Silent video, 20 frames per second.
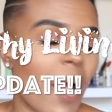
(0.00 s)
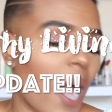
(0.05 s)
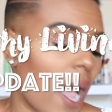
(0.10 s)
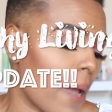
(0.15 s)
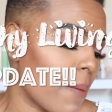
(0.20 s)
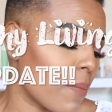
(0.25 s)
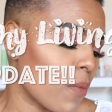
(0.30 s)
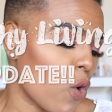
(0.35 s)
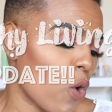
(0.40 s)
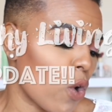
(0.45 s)

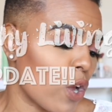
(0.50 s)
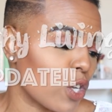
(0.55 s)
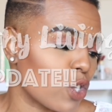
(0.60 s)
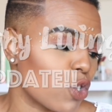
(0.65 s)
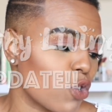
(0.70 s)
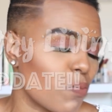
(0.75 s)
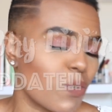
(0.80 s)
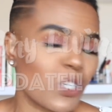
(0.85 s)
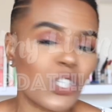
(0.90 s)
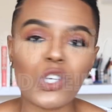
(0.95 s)
I'm going
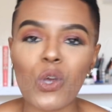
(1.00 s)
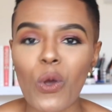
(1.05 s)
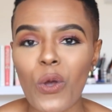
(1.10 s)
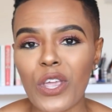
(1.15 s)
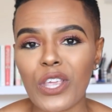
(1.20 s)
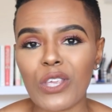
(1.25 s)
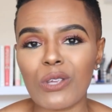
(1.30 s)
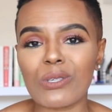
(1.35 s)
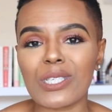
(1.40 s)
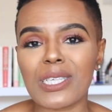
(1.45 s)
to be
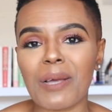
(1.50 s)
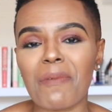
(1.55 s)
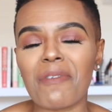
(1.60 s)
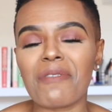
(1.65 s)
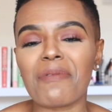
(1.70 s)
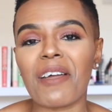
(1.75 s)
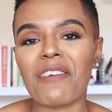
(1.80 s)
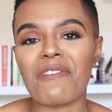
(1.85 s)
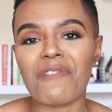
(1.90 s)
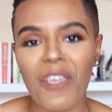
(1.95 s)
showing you some
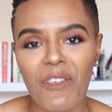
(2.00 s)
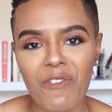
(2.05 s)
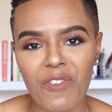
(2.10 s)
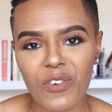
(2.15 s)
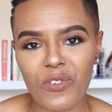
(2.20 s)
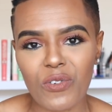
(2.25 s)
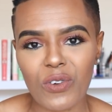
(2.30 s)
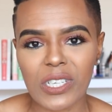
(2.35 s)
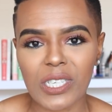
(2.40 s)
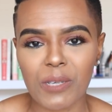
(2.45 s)
of my
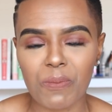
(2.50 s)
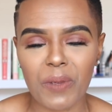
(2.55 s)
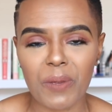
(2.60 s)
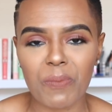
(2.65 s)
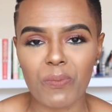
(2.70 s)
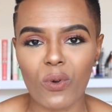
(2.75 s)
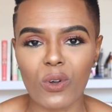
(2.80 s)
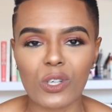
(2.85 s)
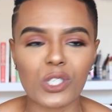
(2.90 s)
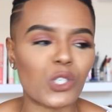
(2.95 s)
favorite recipe
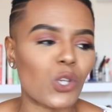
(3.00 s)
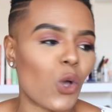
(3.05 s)
books.